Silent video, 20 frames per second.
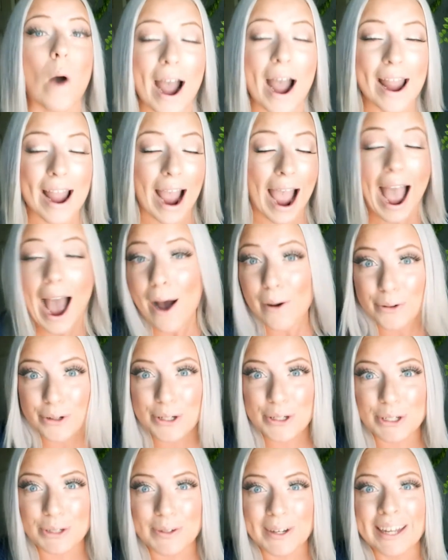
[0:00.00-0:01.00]
how to
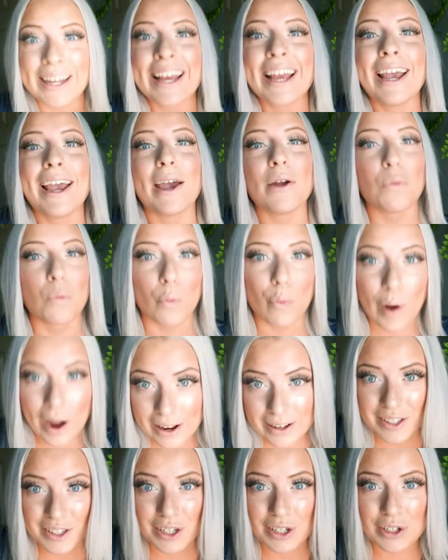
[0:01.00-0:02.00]
do it, and
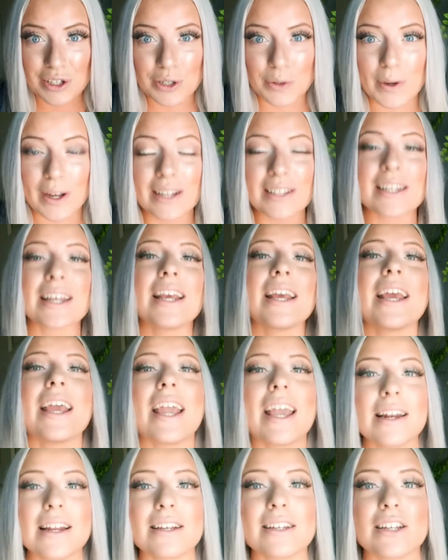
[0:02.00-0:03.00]
when to do it,
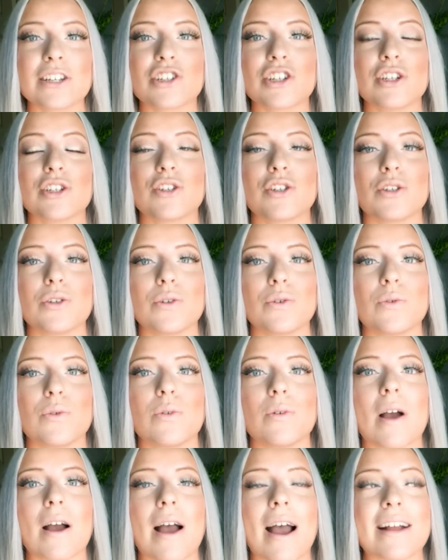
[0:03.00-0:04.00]
in addition to
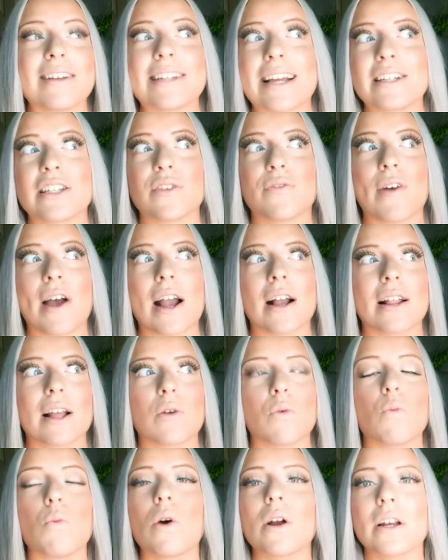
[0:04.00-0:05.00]
identifying like
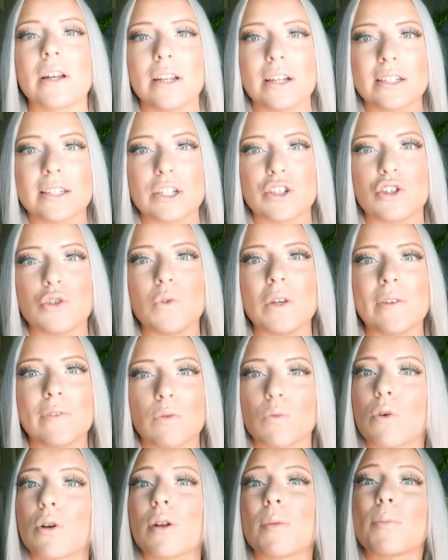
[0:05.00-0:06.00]
what it is that you even
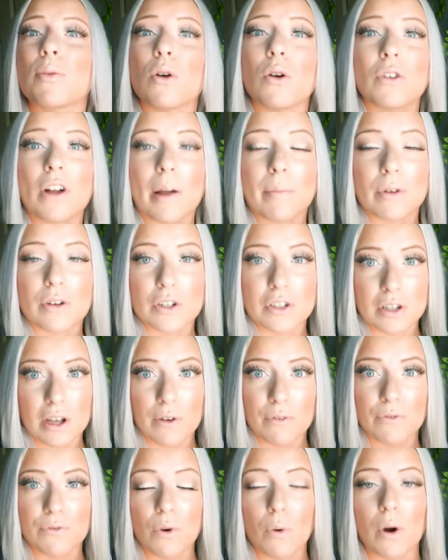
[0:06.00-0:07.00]
want to program
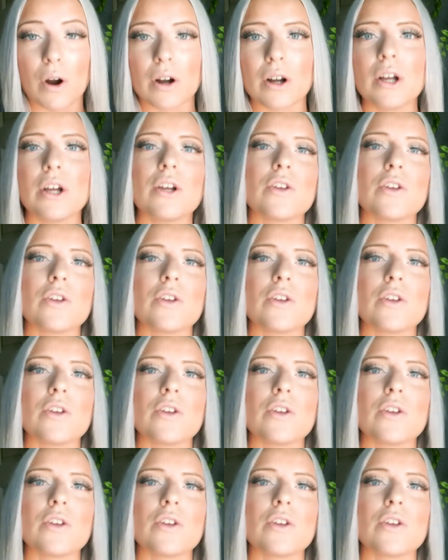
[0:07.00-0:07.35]
yourself for.